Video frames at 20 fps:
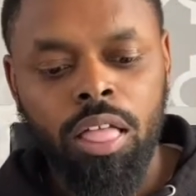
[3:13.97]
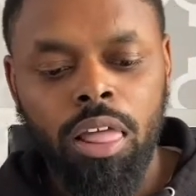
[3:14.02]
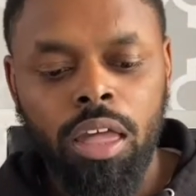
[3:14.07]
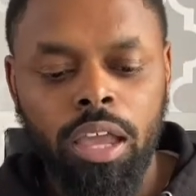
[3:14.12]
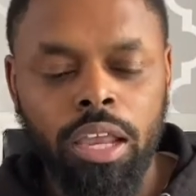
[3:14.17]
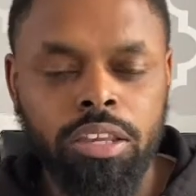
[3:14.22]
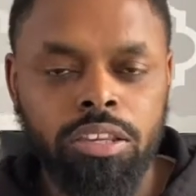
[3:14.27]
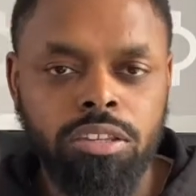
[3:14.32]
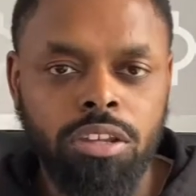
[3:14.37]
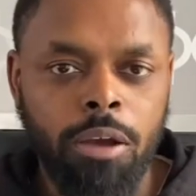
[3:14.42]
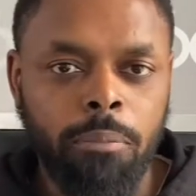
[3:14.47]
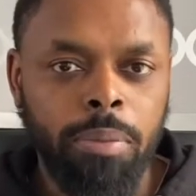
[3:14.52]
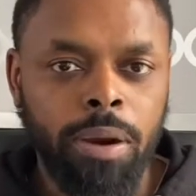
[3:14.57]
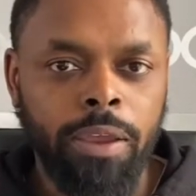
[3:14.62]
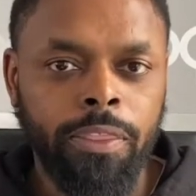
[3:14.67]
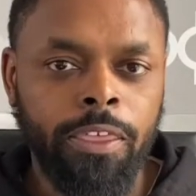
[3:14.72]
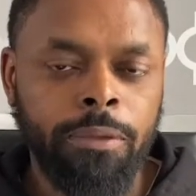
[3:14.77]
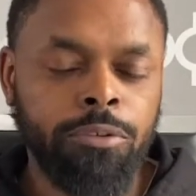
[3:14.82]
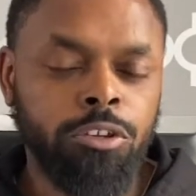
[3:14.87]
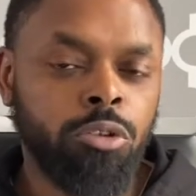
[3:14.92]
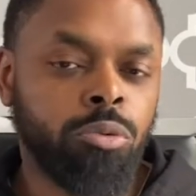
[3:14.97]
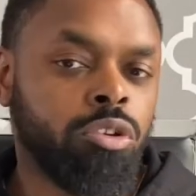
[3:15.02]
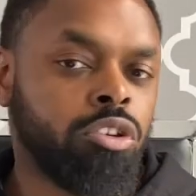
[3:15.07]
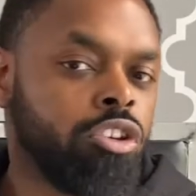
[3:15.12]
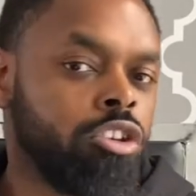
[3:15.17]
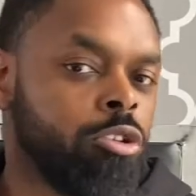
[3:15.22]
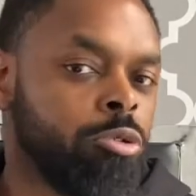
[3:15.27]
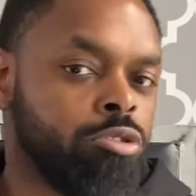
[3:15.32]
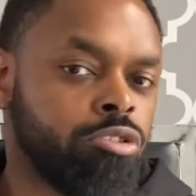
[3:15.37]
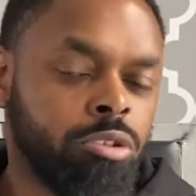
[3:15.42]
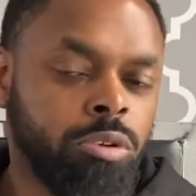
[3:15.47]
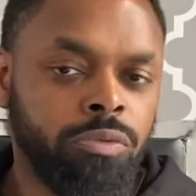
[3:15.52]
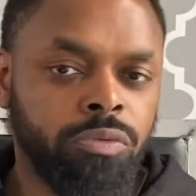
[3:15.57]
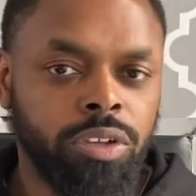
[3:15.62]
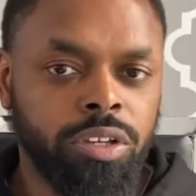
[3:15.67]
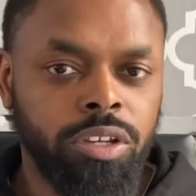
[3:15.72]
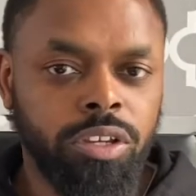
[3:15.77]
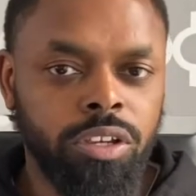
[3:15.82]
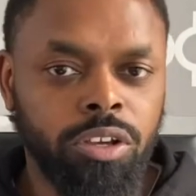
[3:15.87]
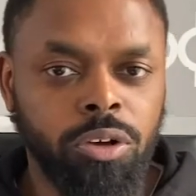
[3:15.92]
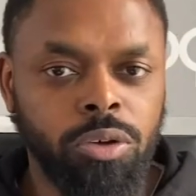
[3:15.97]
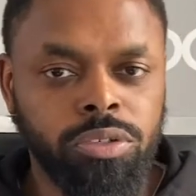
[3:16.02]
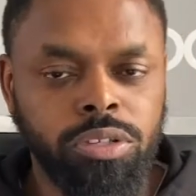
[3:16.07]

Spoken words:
It's not by them doing YouTube videos.